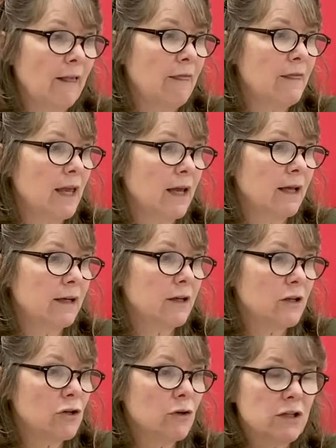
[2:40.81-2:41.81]
then
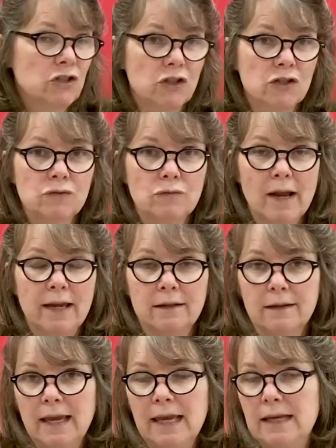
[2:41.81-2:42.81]
you can just write
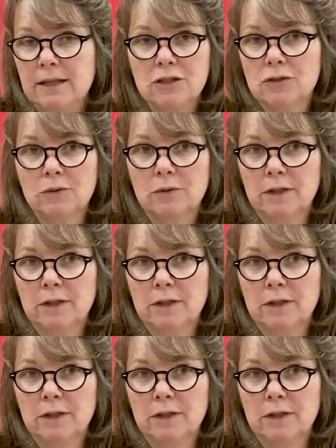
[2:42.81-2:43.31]
canceled,